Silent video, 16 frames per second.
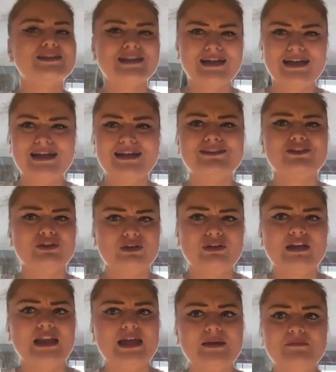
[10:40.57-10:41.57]
I'd
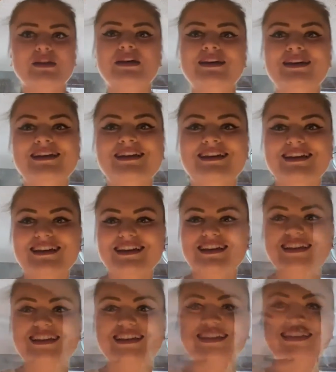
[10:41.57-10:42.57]
Google it.
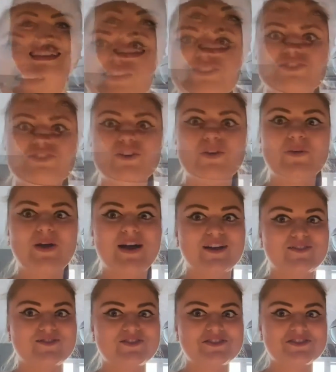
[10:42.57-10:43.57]
So I
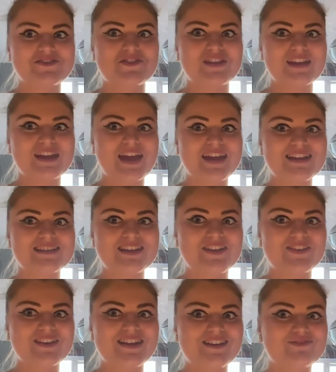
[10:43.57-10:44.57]
have just got the cakes
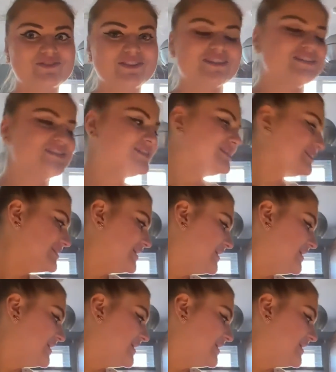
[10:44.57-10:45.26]
out the oven.